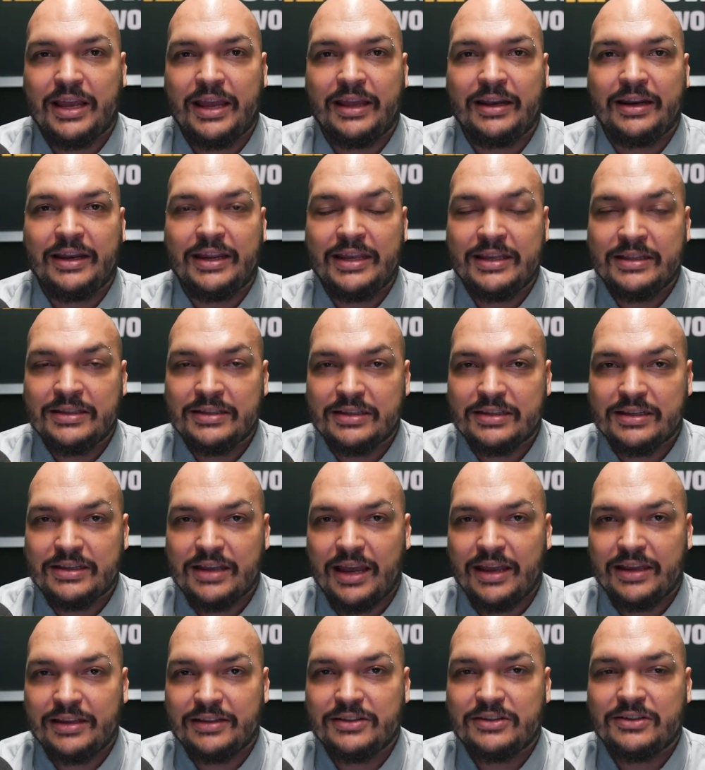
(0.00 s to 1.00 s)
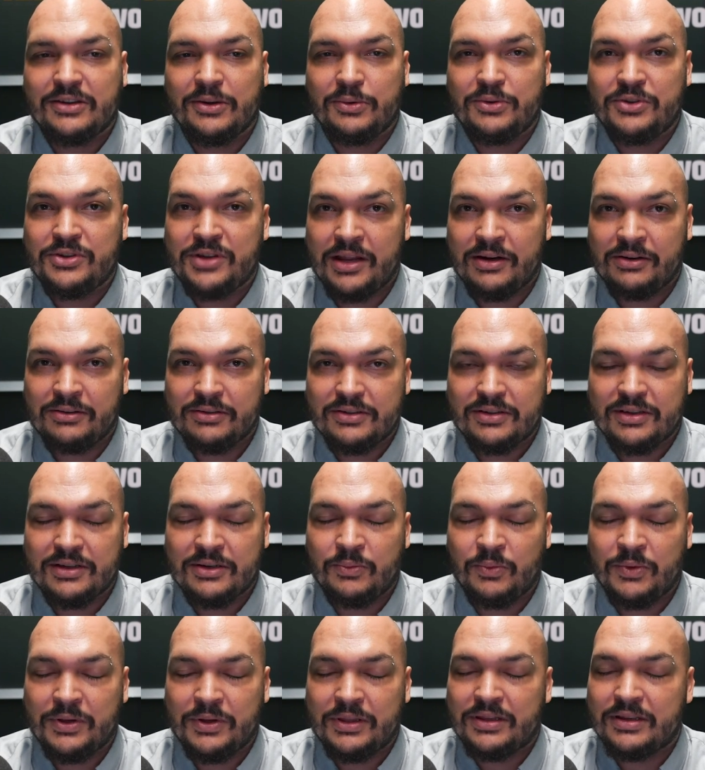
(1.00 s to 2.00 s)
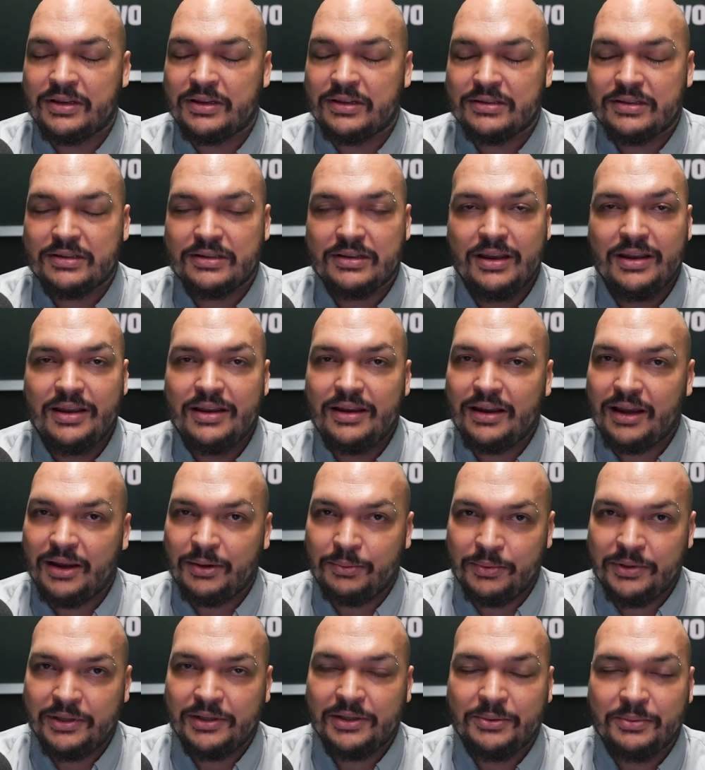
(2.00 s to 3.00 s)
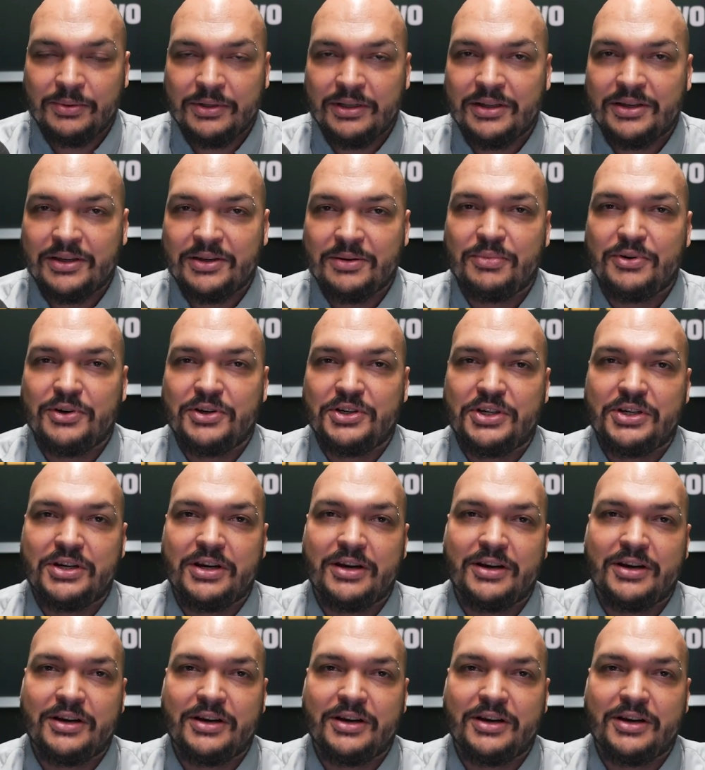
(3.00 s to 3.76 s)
and insight so generously with us. I really, really appreciate